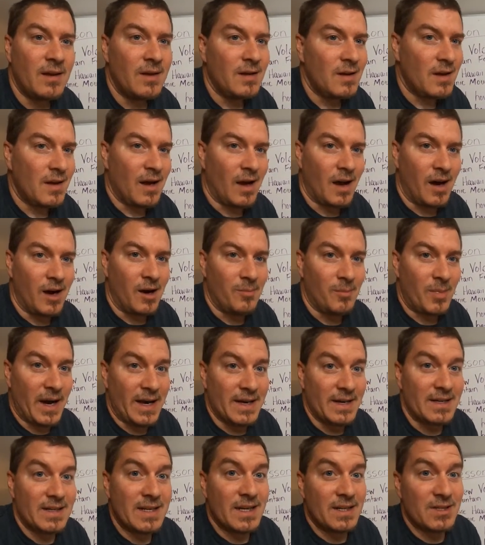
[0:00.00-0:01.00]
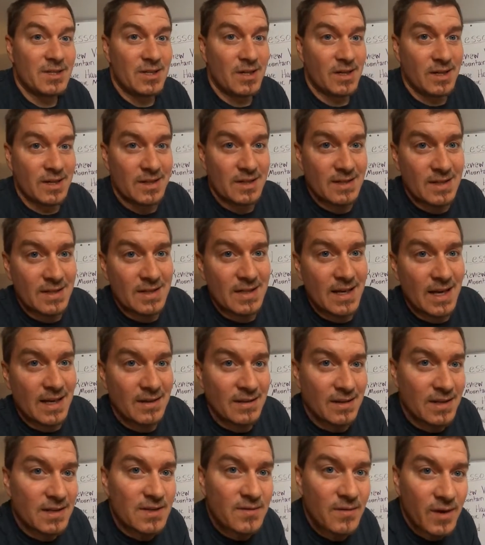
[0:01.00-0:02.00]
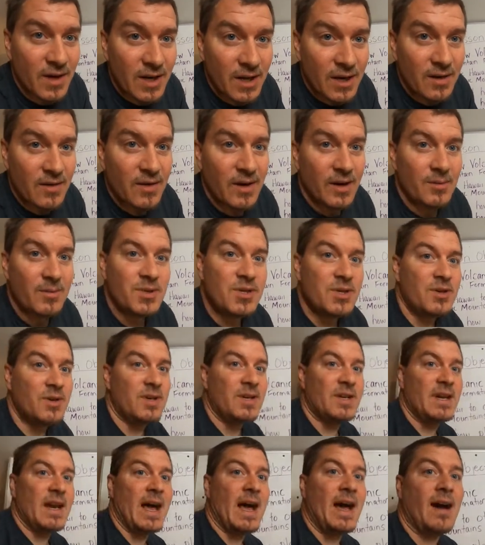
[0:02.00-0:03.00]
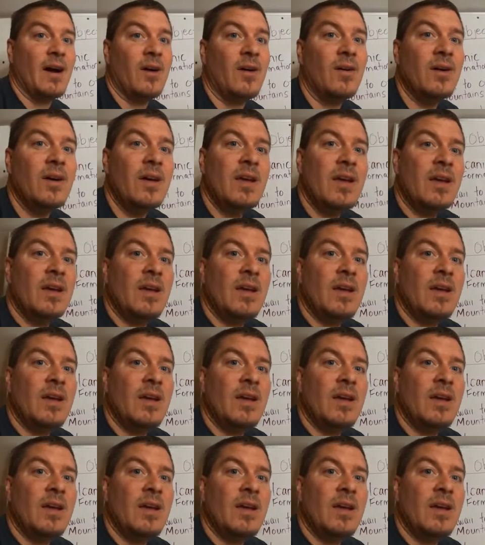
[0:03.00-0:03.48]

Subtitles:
My intention is to take this video that I'm shooting now